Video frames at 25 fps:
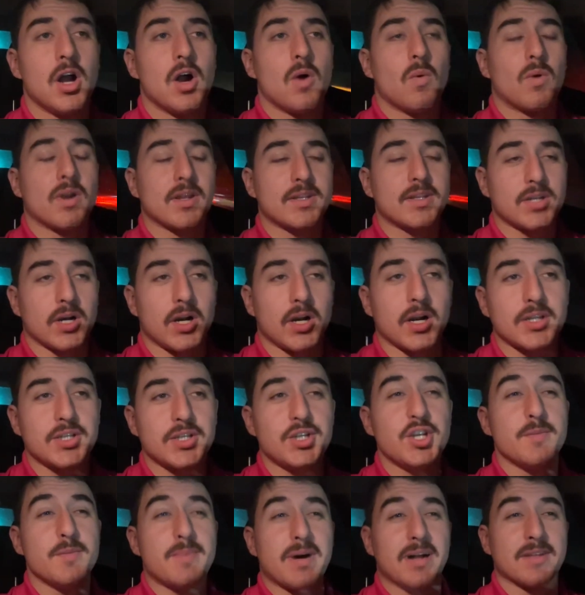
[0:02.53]
want to talk to
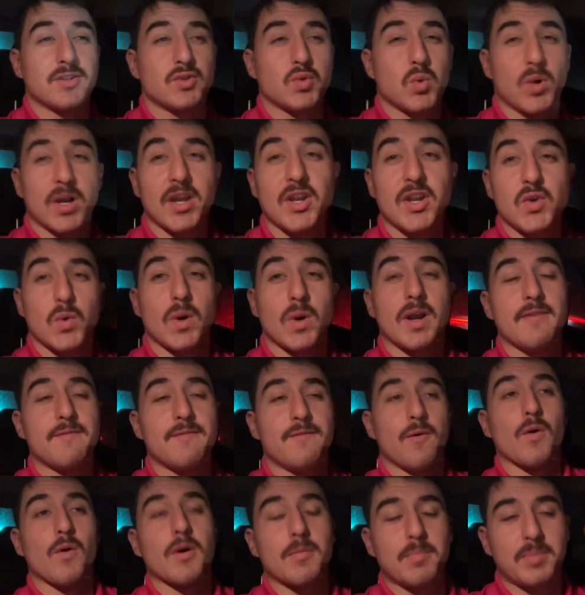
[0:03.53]
you about
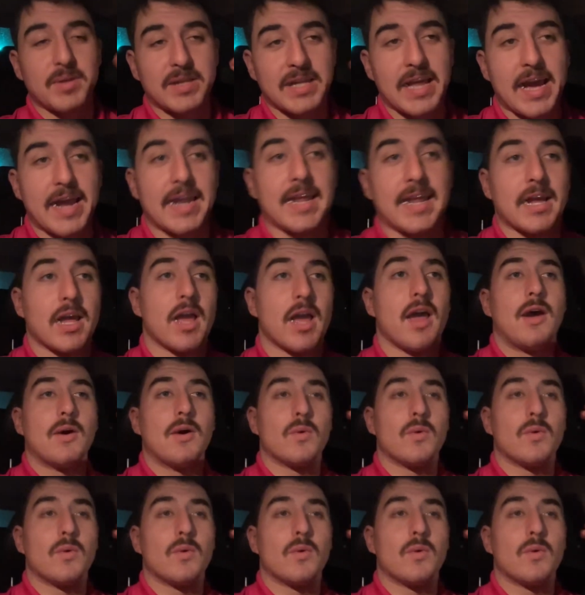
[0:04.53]
2024 planning.